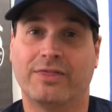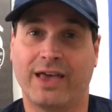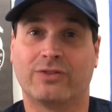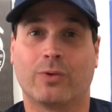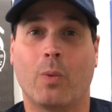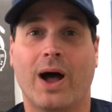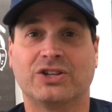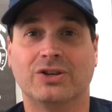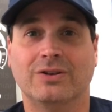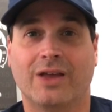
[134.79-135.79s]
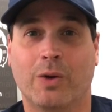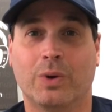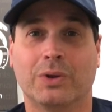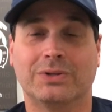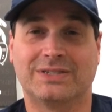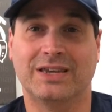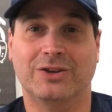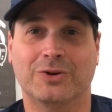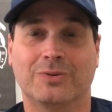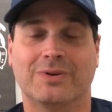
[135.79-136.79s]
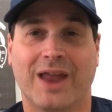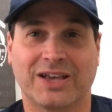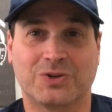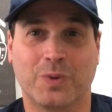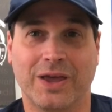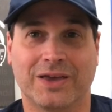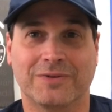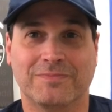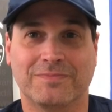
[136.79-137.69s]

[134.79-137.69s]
Thanks for watching, and we will see you next week.